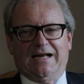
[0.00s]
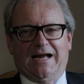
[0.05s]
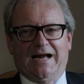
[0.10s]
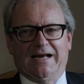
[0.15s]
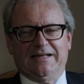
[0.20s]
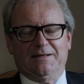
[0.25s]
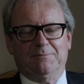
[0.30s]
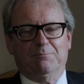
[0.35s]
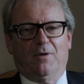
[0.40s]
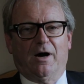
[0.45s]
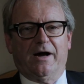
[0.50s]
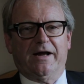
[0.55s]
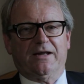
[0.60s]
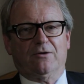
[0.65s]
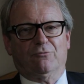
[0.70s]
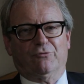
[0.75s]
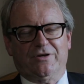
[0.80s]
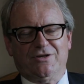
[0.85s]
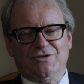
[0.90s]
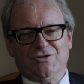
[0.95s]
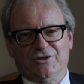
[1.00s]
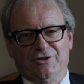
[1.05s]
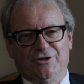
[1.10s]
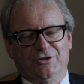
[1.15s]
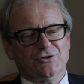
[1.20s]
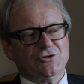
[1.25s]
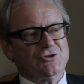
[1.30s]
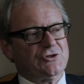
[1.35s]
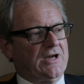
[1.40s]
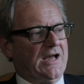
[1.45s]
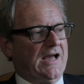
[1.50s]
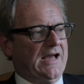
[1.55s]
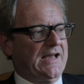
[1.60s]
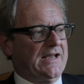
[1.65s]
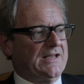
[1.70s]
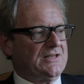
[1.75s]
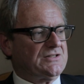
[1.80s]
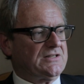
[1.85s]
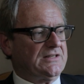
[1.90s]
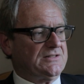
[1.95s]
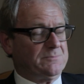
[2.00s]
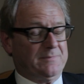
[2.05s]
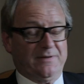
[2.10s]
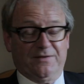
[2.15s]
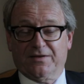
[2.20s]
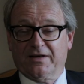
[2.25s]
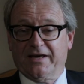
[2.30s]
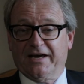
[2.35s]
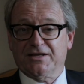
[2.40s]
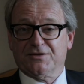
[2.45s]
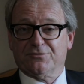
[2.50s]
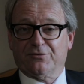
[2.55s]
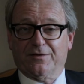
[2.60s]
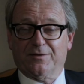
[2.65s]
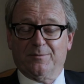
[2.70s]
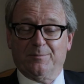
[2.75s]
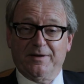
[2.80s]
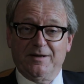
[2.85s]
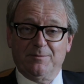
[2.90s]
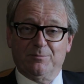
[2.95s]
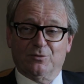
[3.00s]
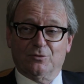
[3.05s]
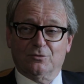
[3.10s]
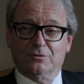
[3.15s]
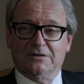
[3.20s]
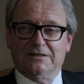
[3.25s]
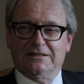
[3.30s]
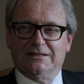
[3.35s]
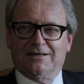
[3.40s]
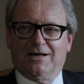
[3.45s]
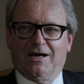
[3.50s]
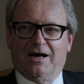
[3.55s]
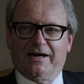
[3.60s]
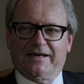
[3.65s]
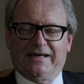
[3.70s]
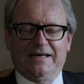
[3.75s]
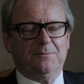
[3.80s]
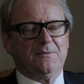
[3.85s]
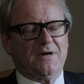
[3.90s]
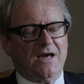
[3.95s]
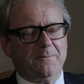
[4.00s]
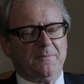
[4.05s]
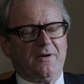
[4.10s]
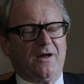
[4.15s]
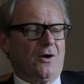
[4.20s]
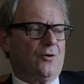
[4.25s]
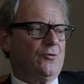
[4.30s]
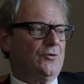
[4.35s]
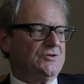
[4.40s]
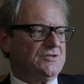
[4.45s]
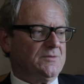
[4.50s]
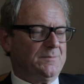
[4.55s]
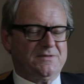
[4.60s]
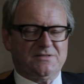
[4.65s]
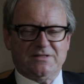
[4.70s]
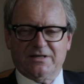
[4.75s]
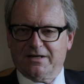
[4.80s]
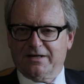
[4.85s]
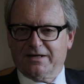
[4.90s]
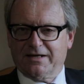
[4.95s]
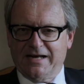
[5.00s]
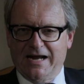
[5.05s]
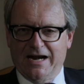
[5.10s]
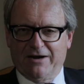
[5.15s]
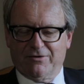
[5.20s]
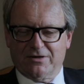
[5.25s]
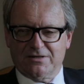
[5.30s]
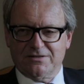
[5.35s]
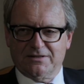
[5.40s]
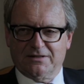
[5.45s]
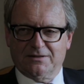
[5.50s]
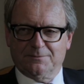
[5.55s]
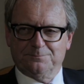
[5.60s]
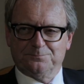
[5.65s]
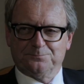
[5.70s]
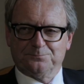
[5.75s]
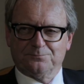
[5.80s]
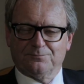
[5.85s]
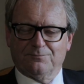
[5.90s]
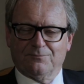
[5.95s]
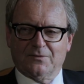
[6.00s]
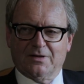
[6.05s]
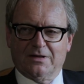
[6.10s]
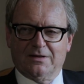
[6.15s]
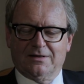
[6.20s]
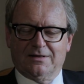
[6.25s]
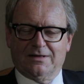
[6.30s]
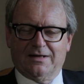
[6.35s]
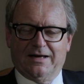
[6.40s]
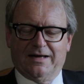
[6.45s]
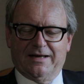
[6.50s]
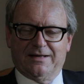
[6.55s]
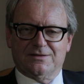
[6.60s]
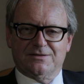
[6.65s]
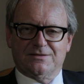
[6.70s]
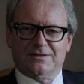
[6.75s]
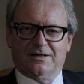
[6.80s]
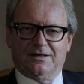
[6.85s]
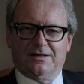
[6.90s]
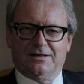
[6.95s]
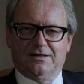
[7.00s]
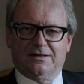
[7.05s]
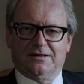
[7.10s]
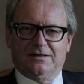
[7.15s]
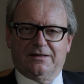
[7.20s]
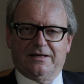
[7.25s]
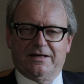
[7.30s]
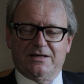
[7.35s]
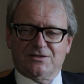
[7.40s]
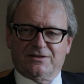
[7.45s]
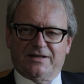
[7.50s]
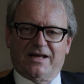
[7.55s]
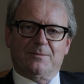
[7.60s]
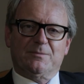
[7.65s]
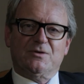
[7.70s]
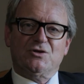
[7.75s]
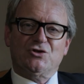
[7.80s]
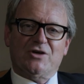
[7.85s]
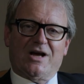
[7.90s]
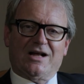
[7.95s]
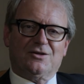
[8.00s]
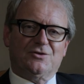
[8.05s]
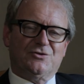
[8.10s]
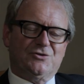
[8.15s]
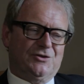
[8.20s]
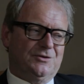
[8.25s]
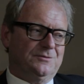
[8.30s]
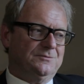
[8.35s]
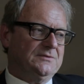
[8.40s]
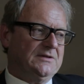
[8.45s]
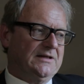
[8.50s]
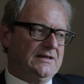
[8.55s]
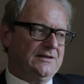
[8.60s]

And in my research, as has been the case for other people, I keep coming across a particular character, and his name is Shackleton.